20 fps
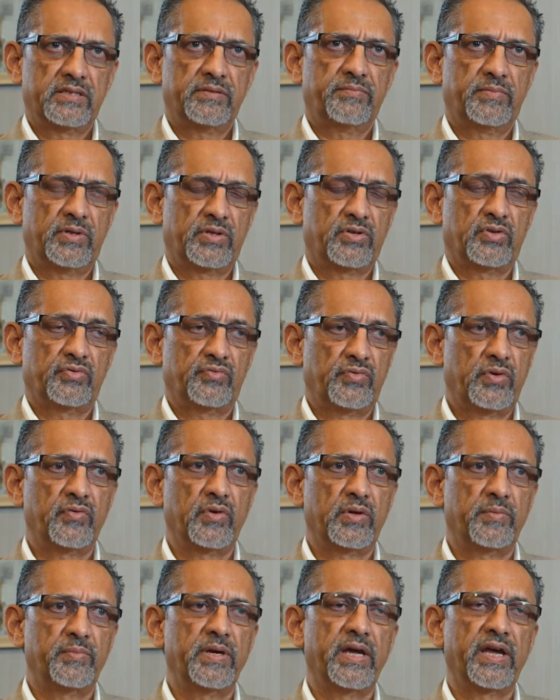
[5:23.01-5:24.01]
because we
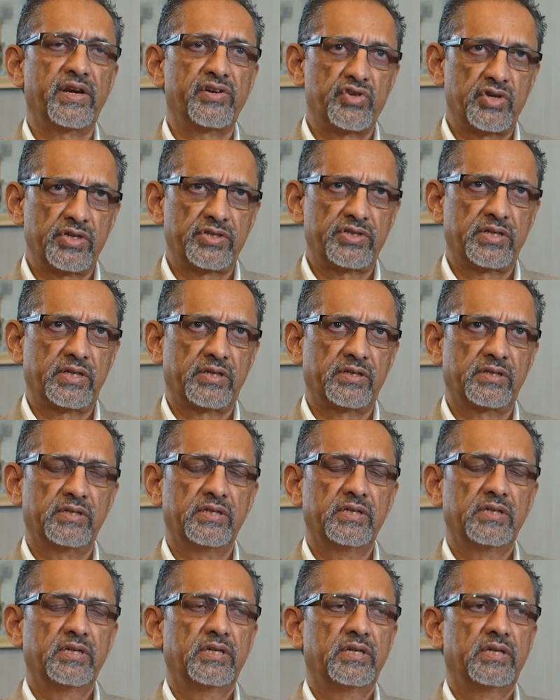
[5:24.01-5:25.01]
will be addressing
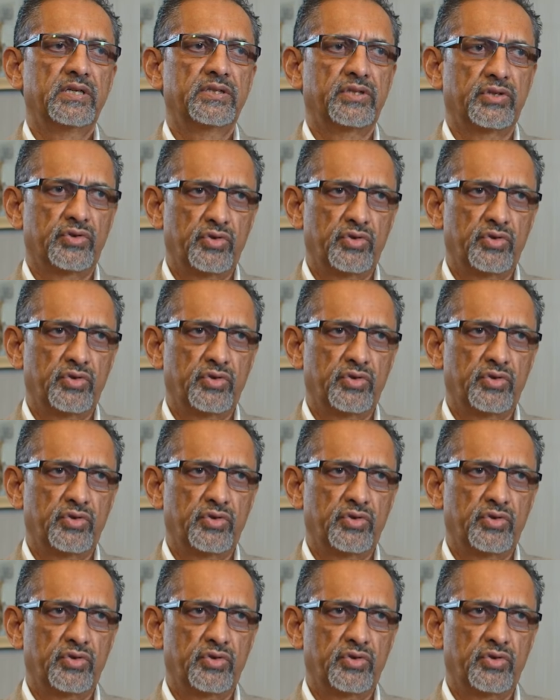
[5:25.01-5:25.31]
the